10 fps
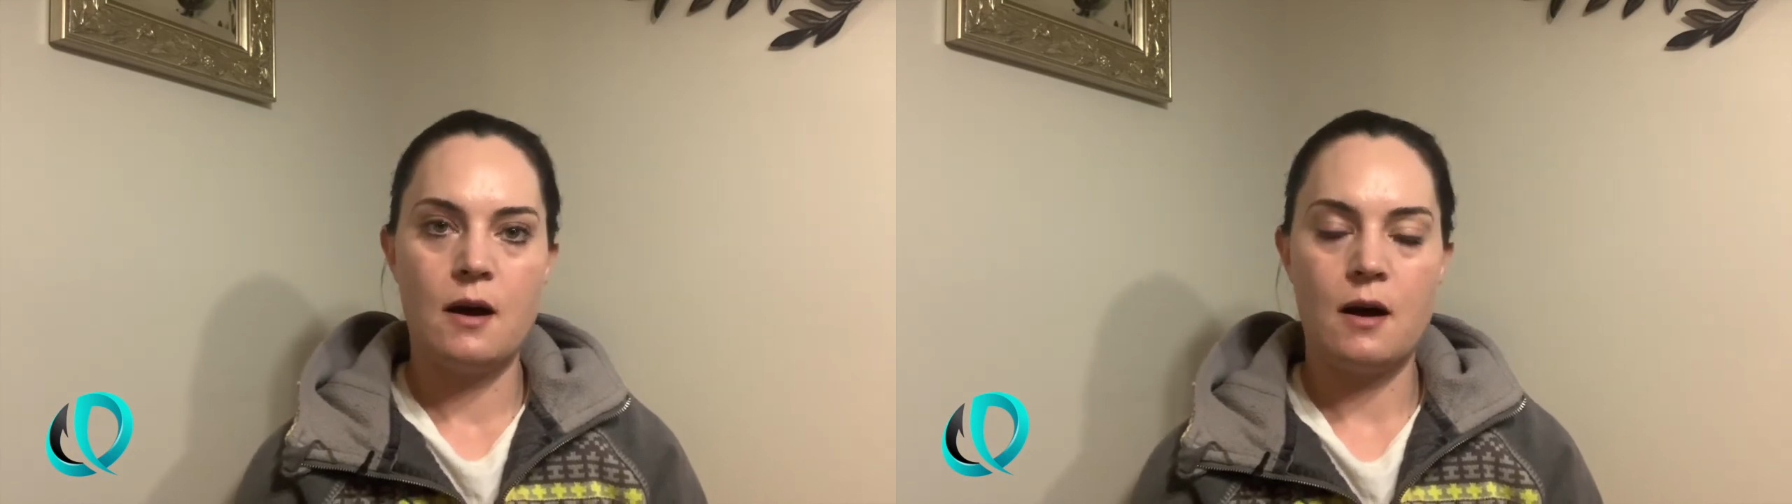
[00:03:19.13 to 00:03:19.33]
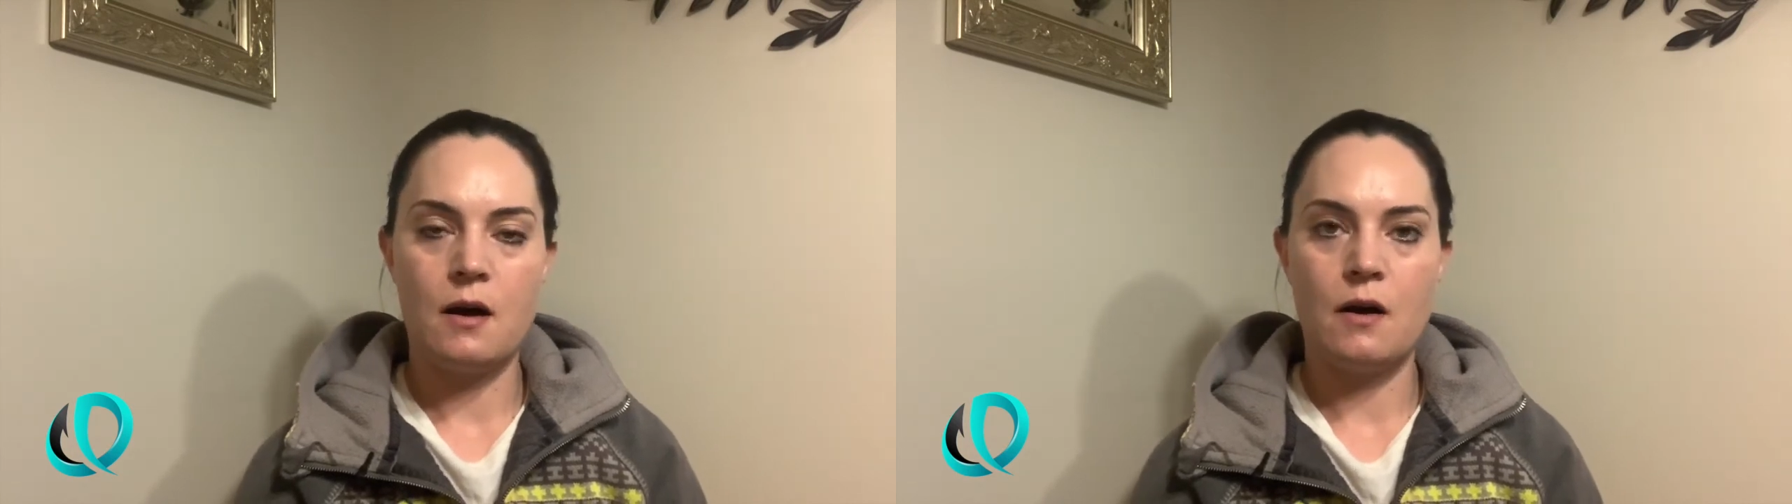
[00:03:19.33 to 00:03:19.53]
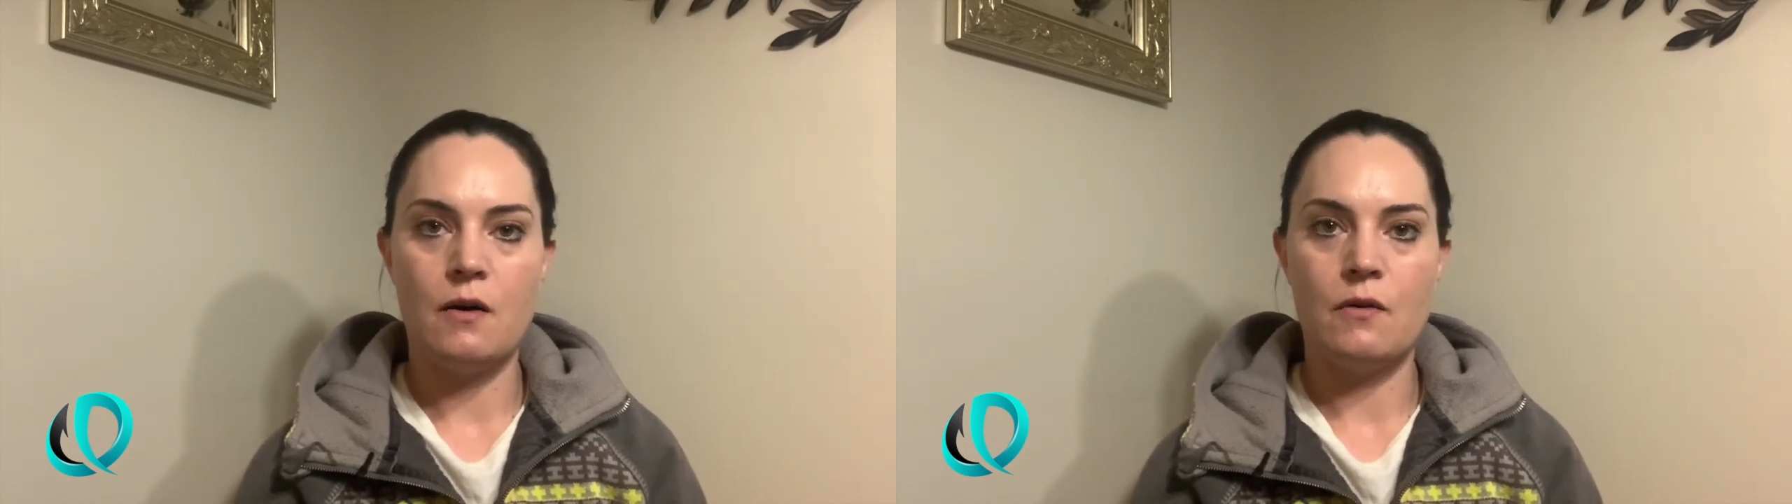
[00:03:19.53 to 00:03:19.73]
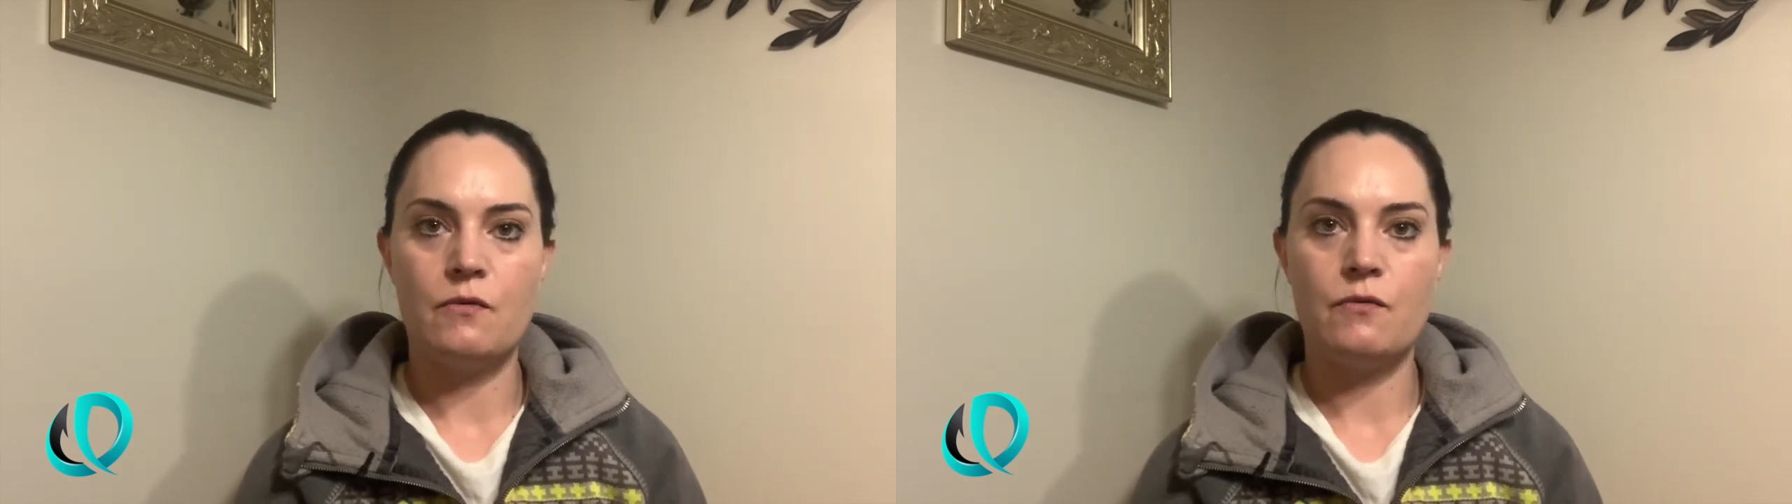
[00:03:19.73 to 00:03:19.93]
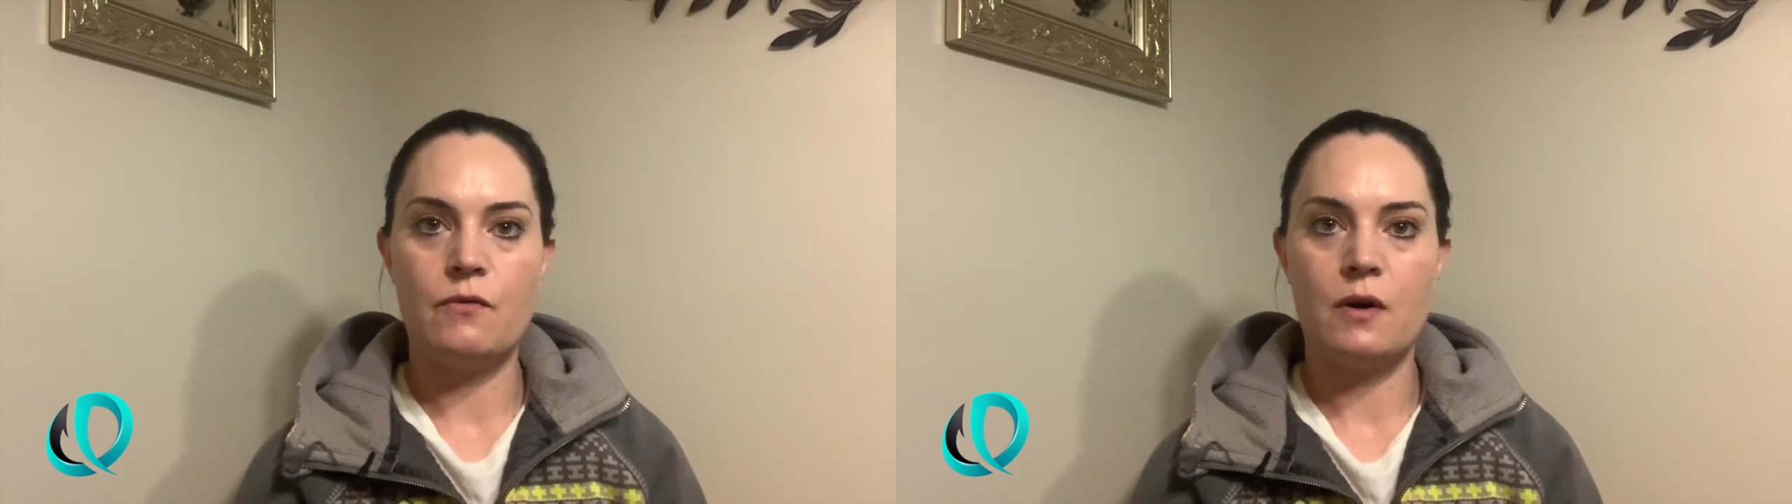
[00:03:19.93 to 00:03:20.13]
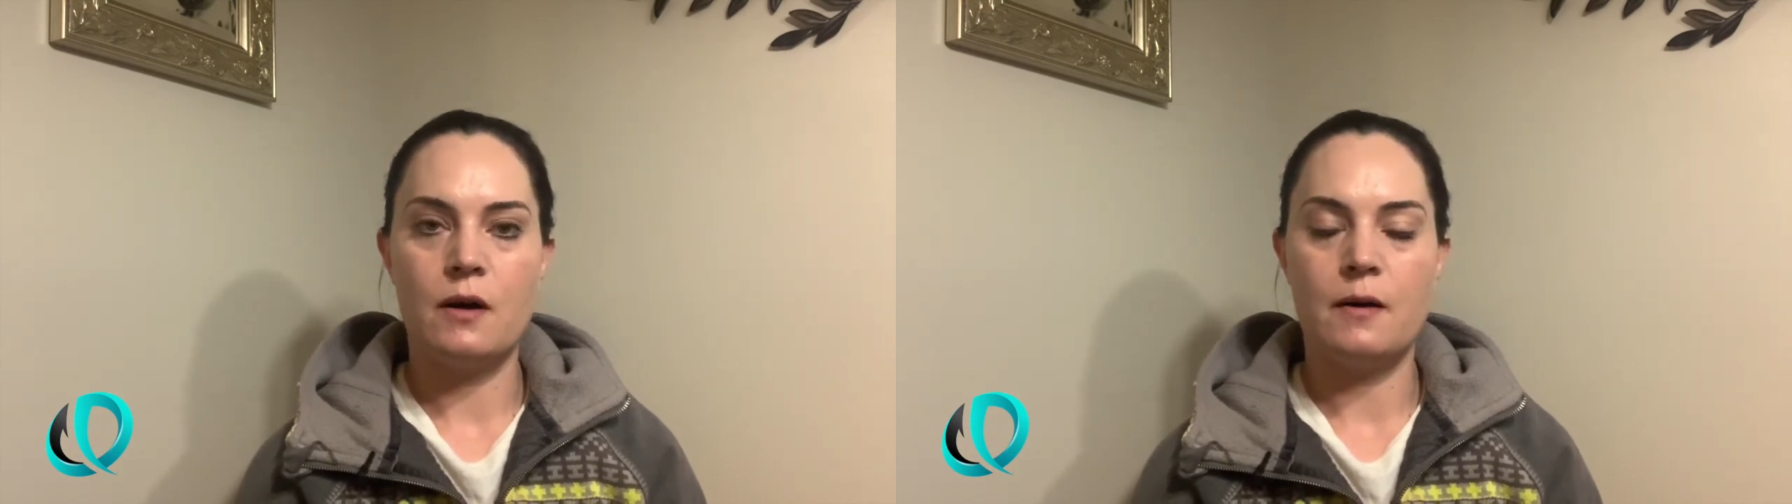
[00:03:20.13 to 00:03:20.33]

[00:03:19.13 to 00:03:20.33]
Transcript: of